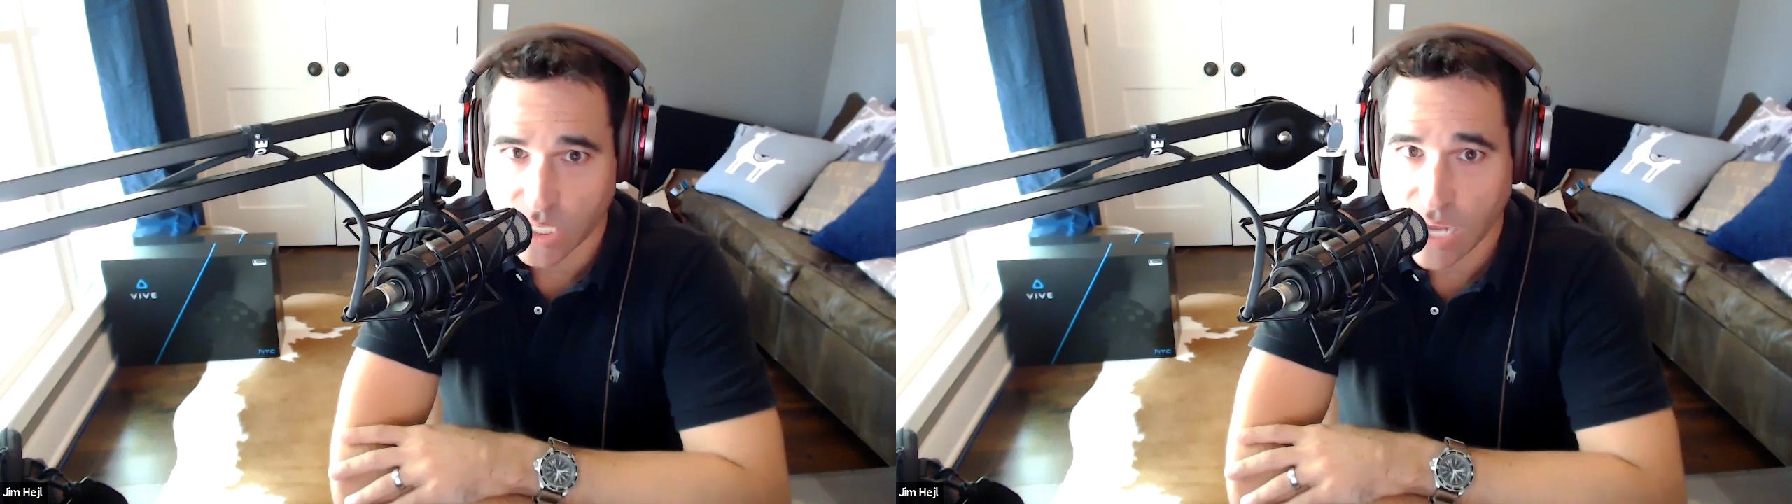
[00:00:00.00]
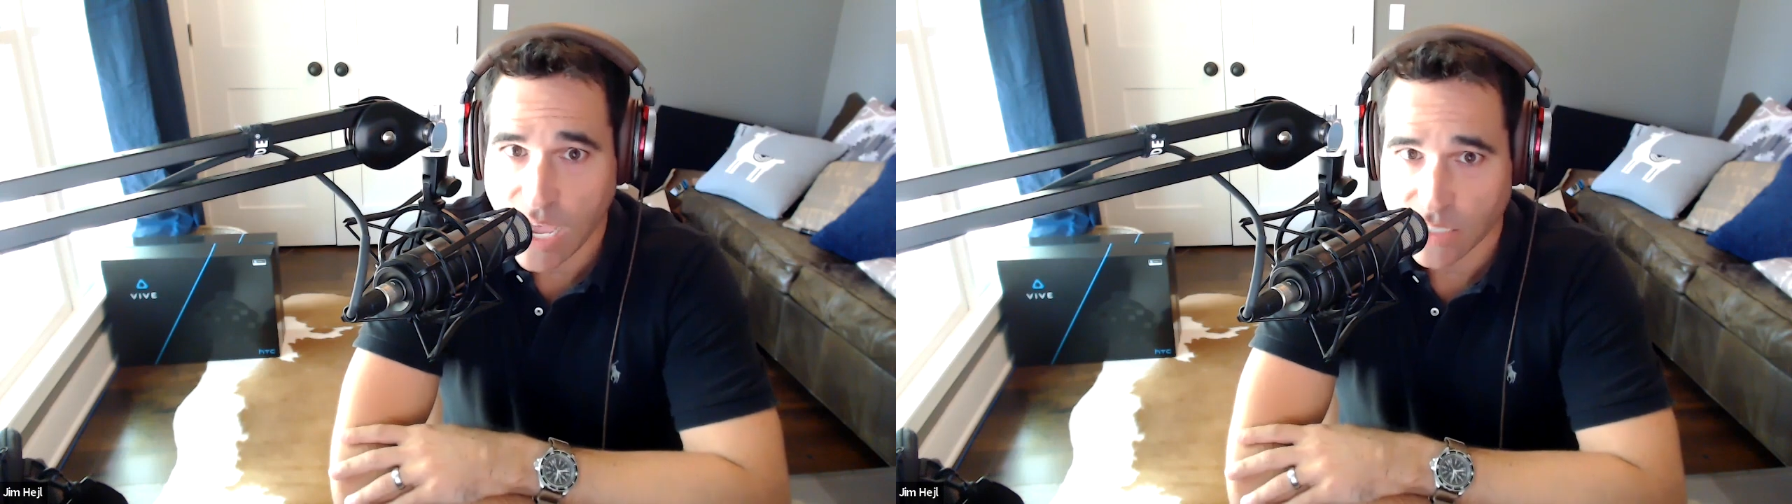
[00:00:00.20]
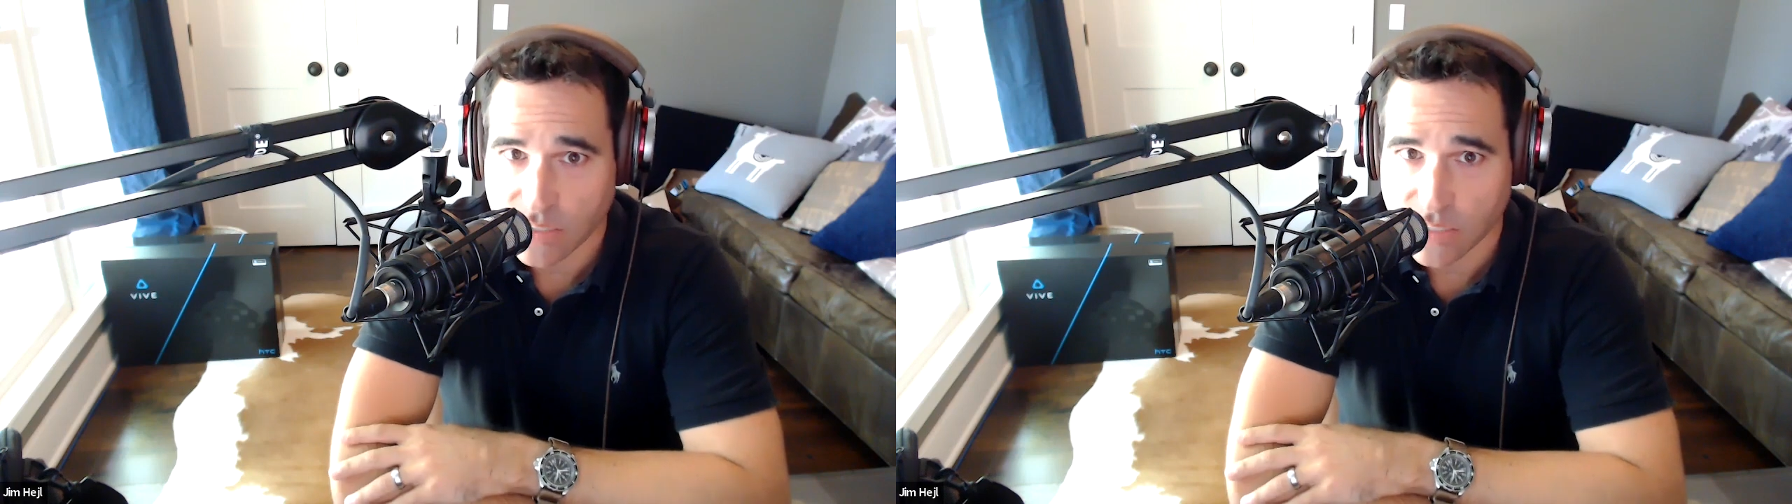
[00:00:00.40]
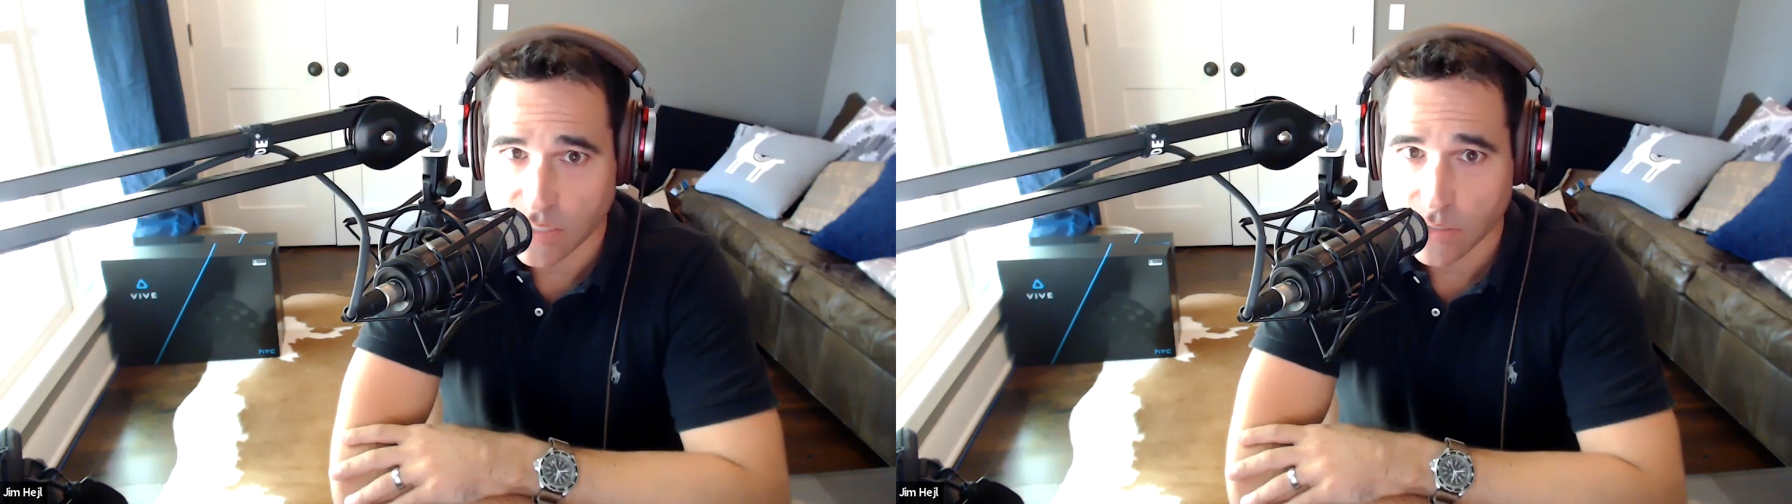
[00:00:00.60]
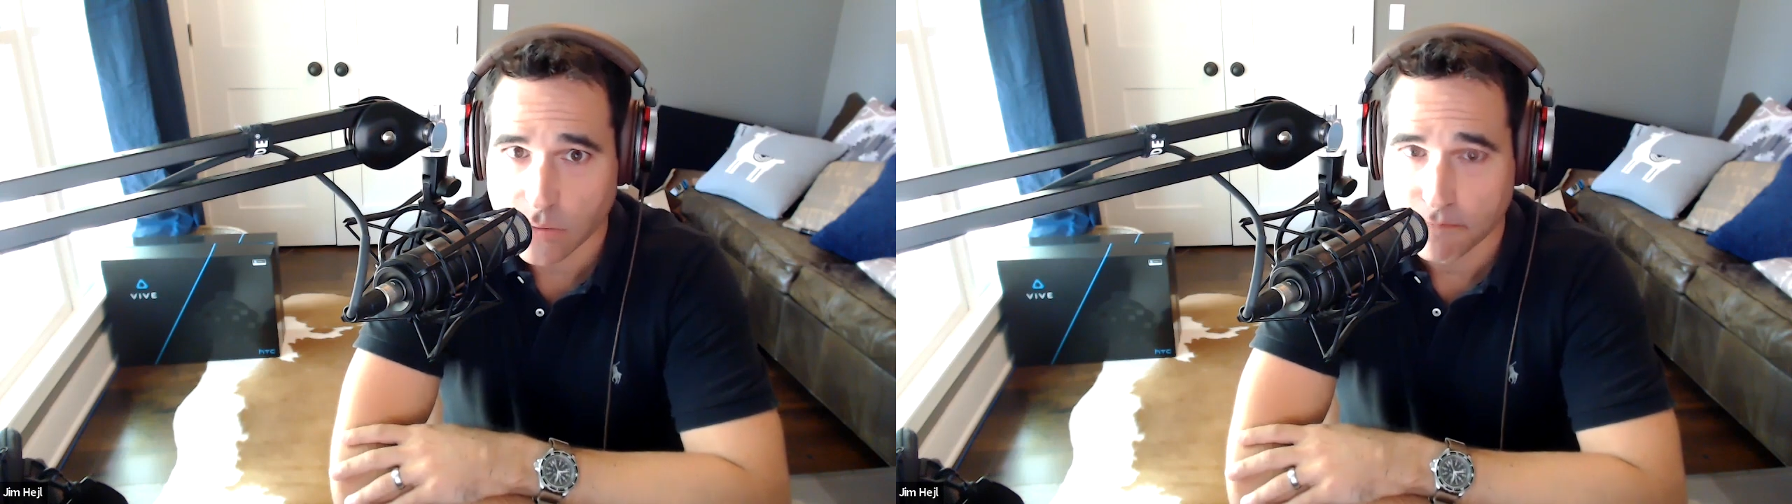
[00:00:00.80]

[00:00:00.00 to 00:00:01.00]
get access.